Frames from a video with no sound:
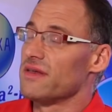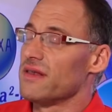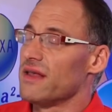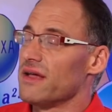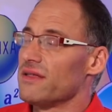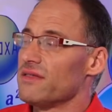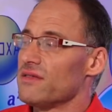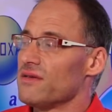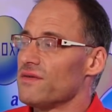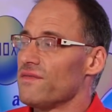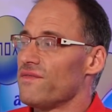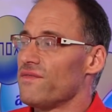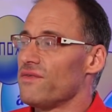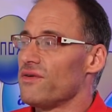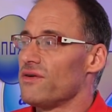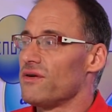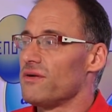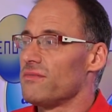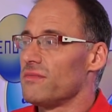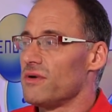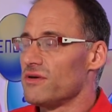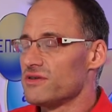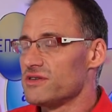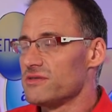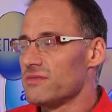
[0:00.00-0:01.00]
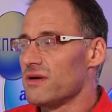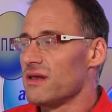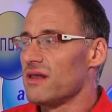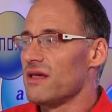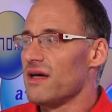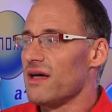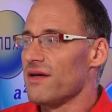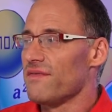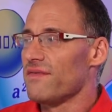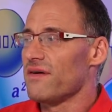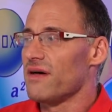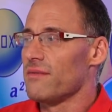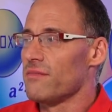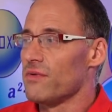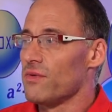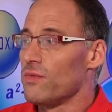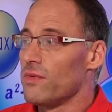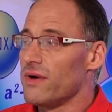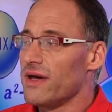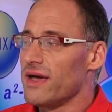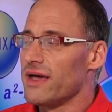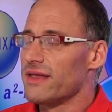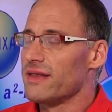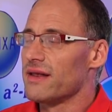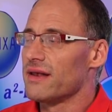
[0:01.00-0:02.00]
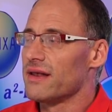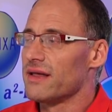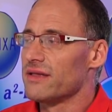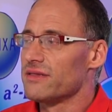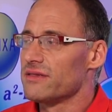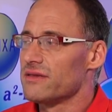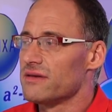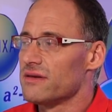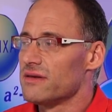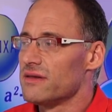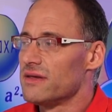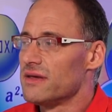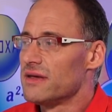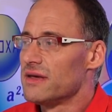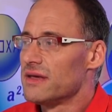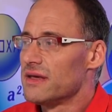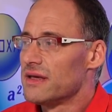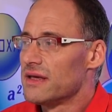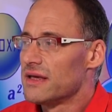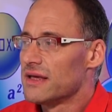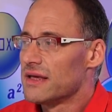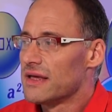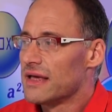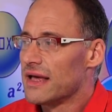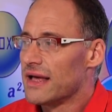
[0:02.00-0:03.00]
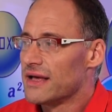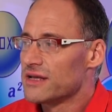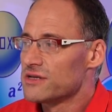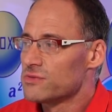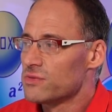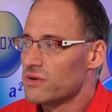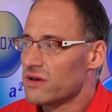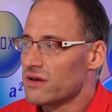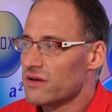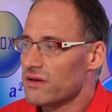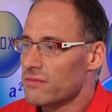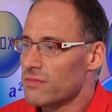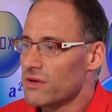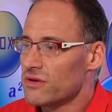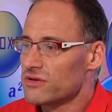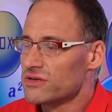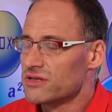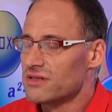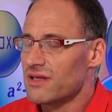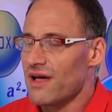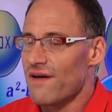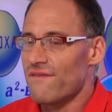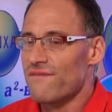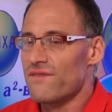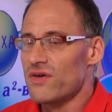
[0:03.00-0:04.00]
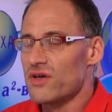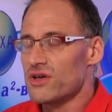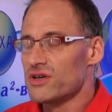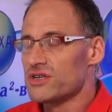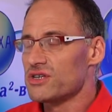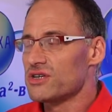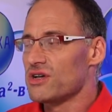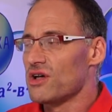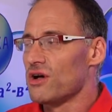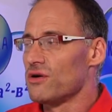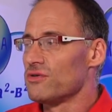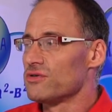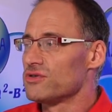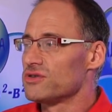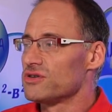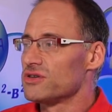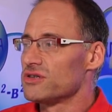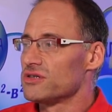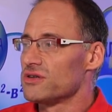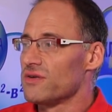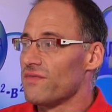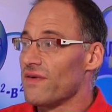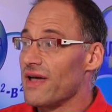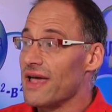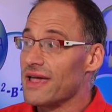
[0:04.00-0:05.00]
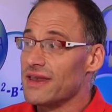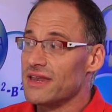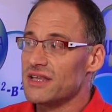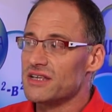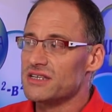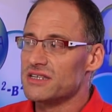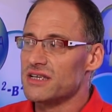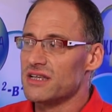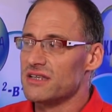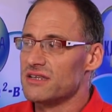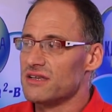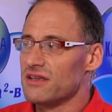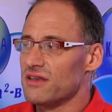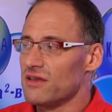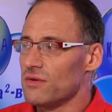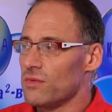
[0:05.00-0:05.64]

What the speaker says: in London for most of my life, I'm aware that London has one of the most diverse cultures of any city in